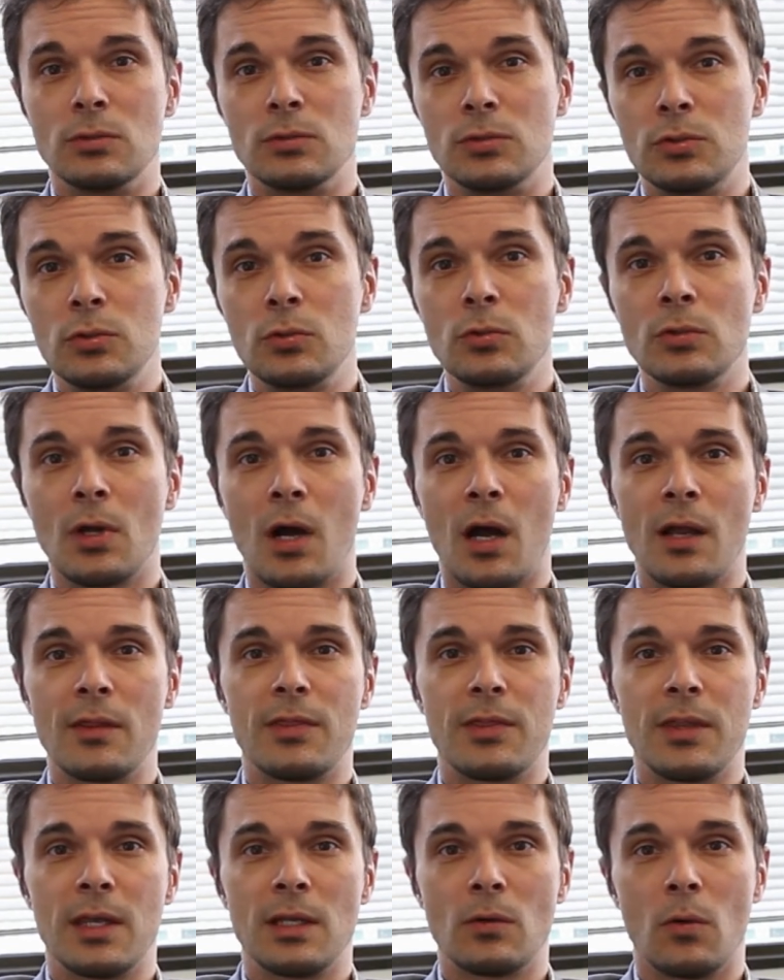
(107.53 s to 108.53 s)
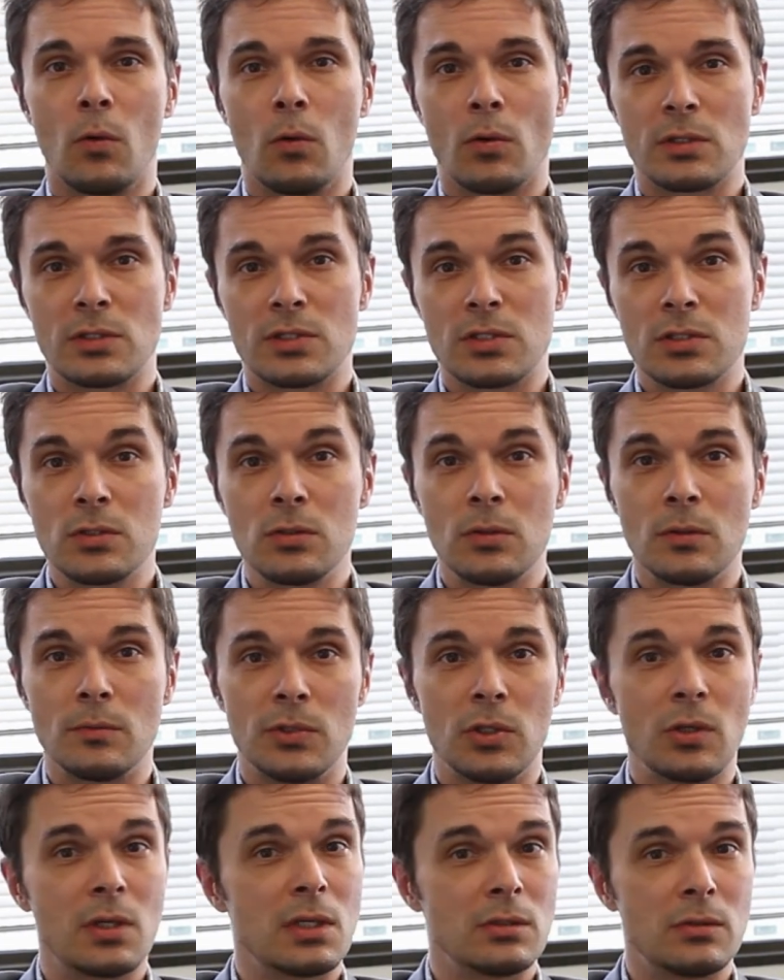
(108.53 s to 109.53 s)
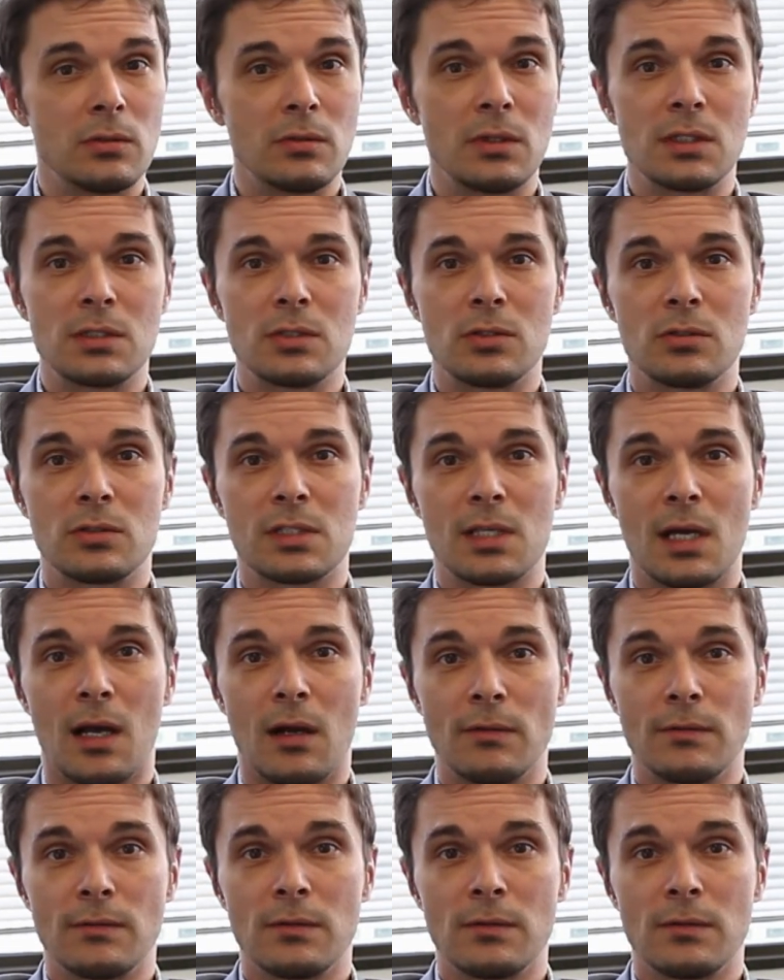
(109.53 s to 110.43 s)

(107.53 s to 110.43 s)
Do not think or assume you can do this yourself.